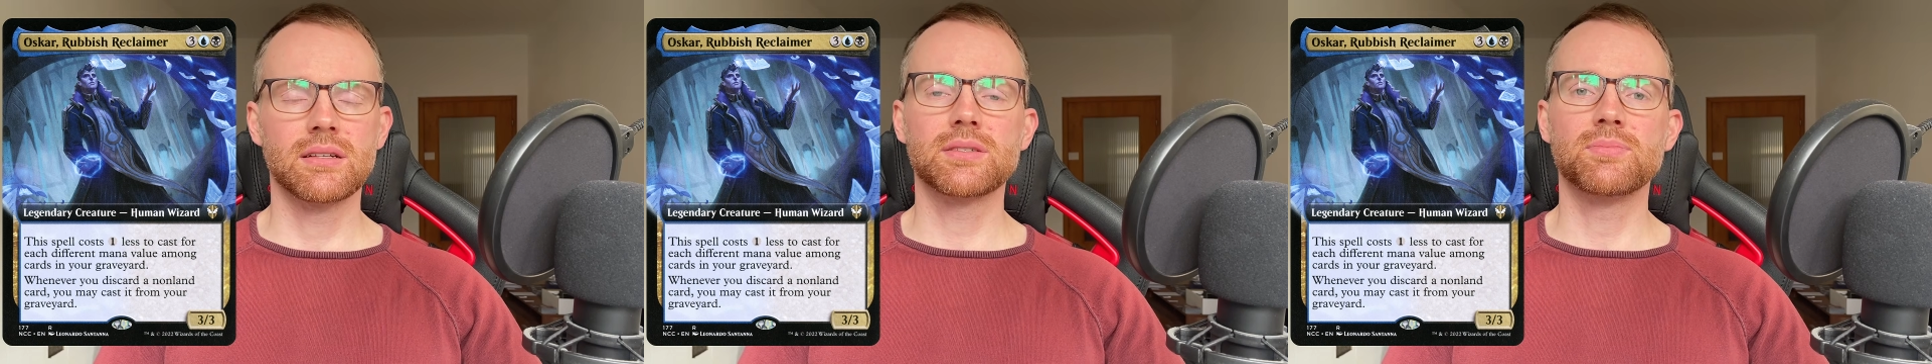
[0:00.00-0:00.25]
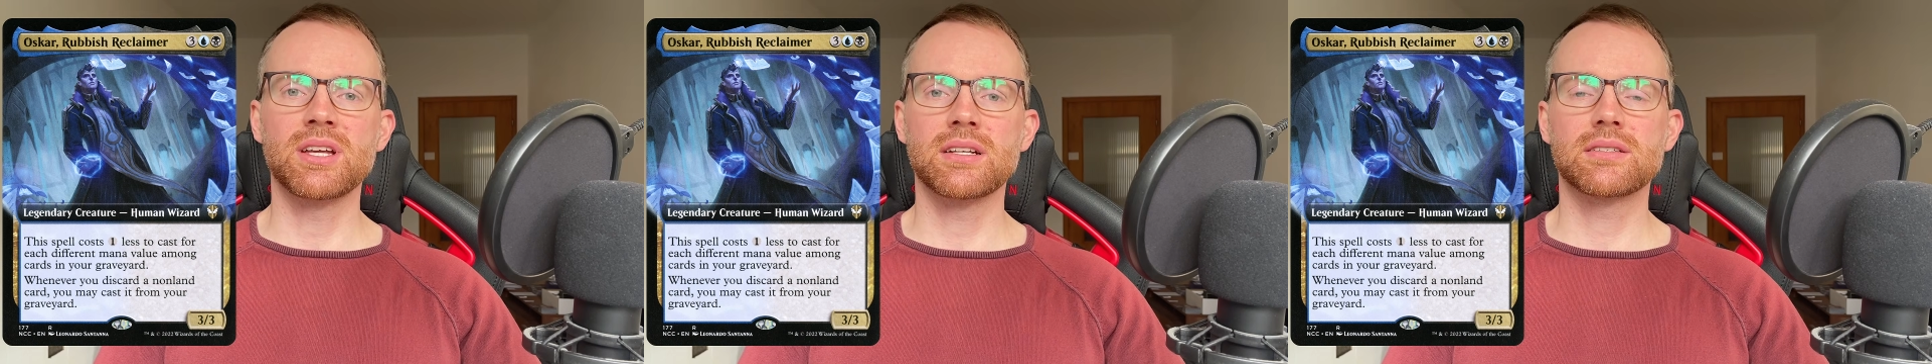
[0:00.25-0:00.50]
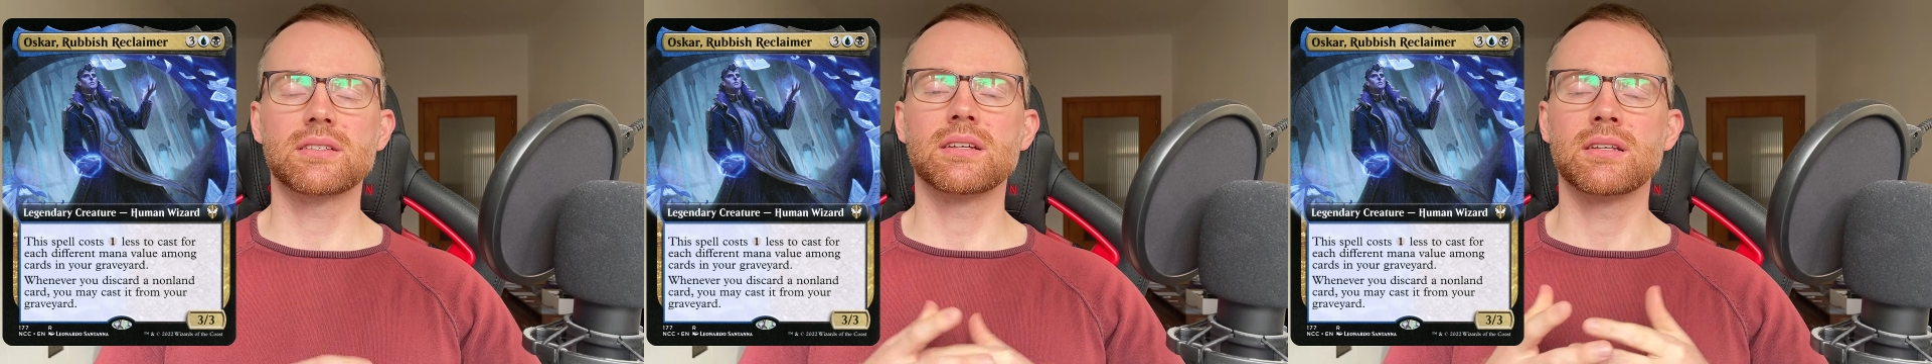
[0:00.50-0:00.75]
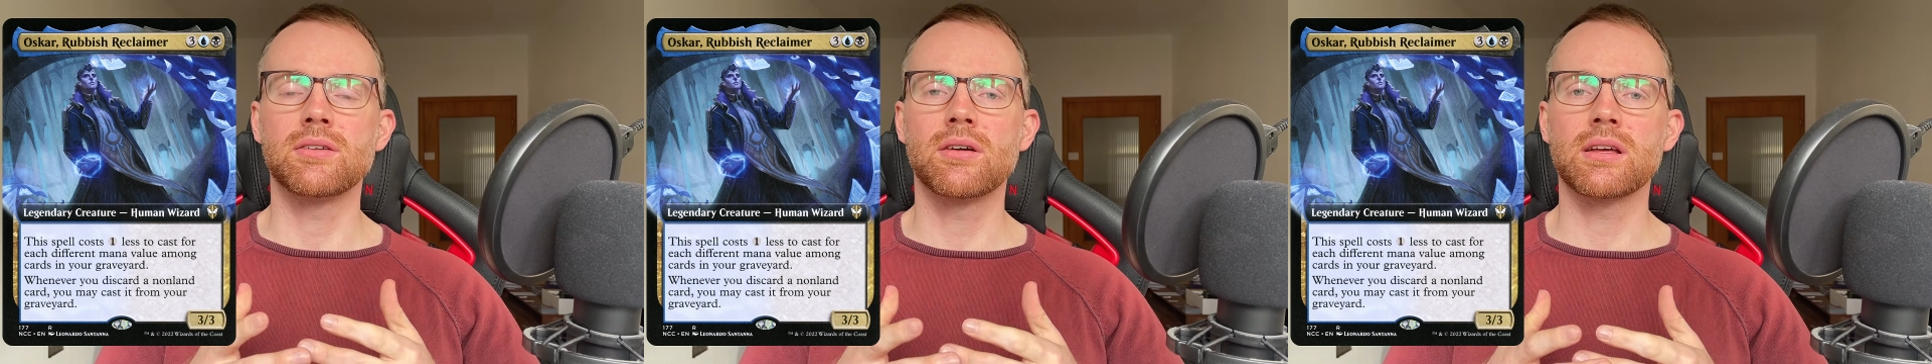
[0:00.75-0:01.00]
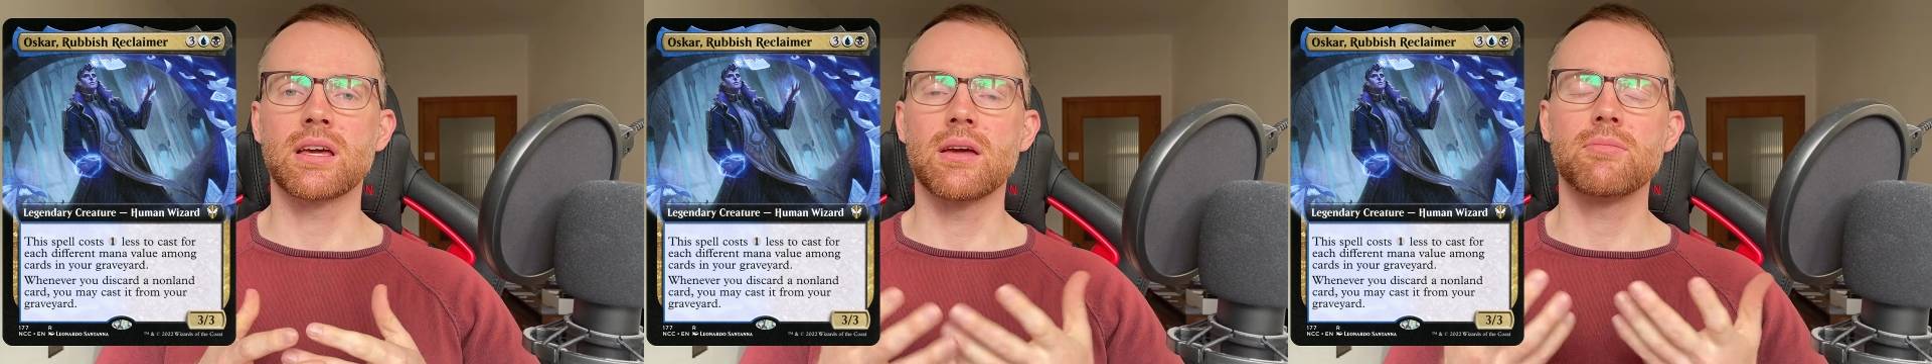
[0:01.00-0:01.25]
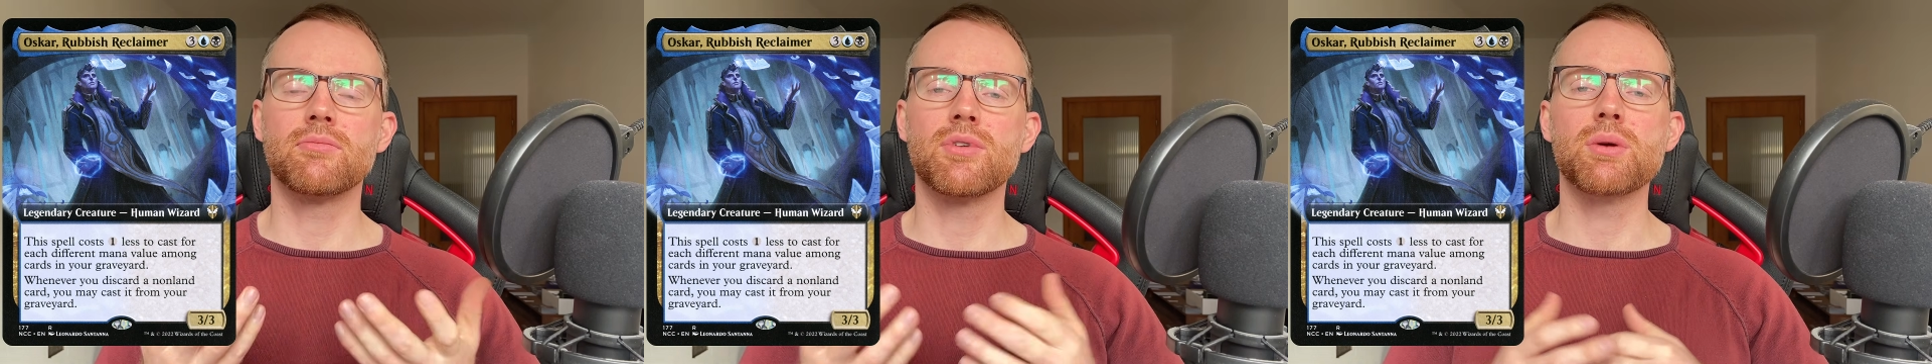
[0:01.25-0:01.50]
This means in the early
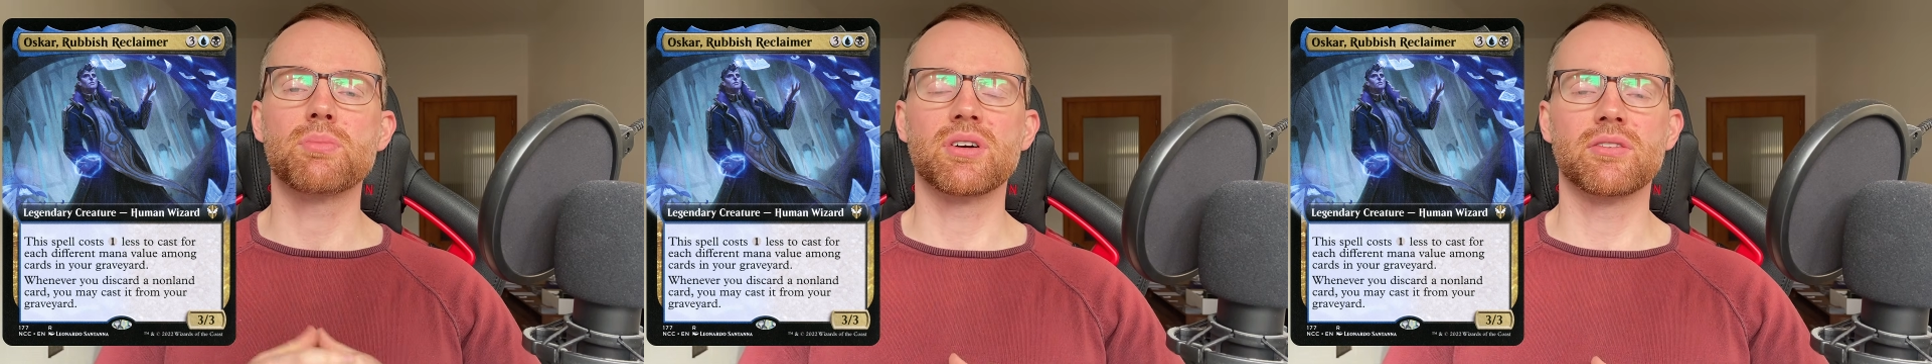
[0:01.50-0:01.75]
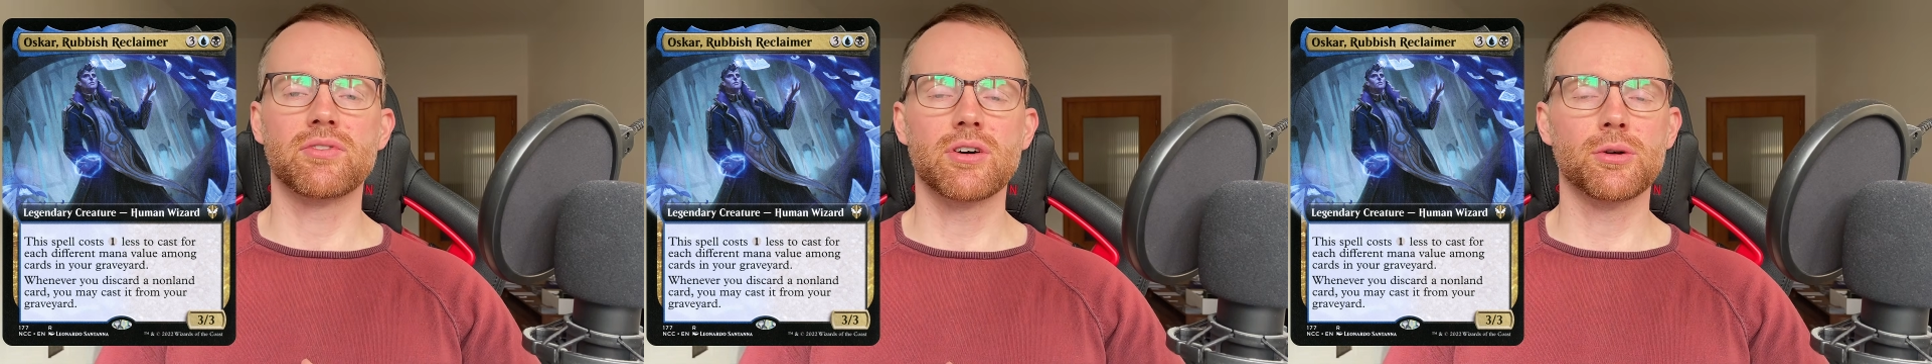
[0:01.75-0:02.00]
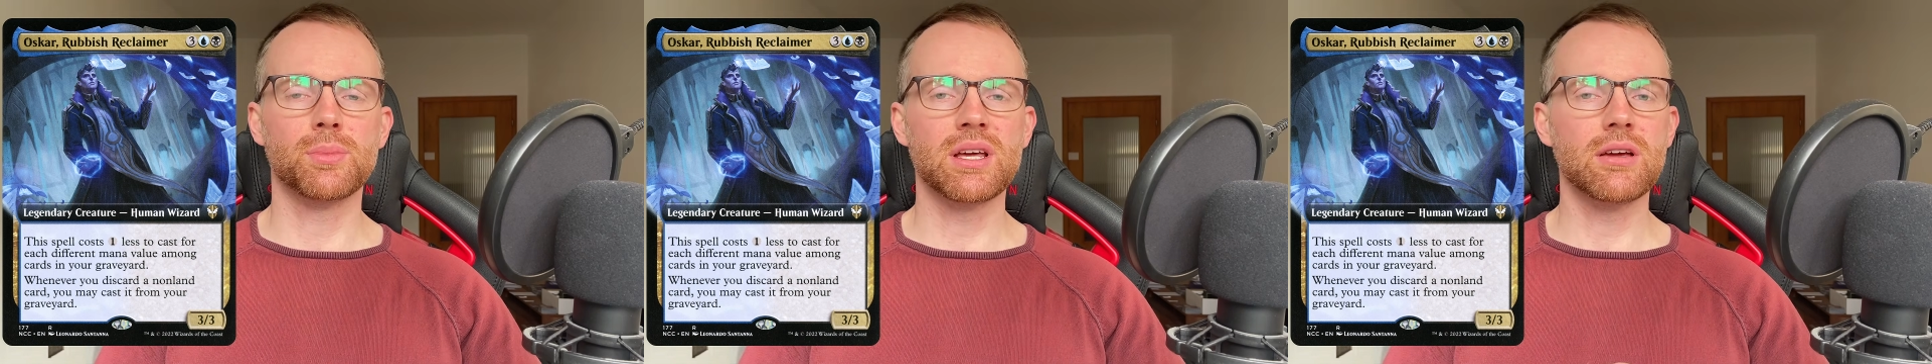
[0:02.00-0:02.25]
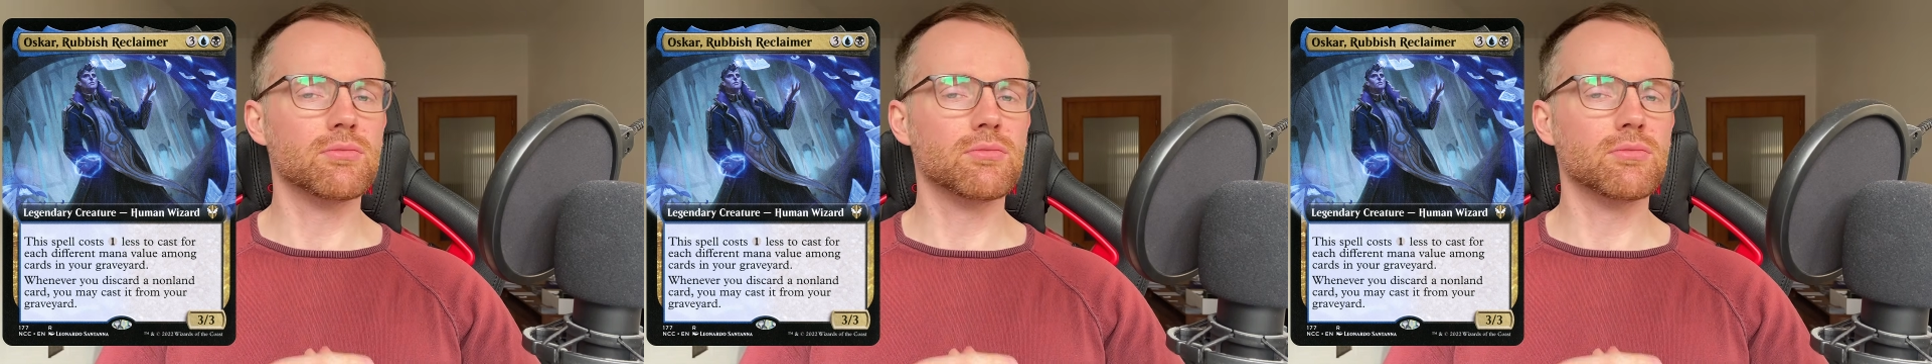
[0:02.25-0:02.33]
game we preferably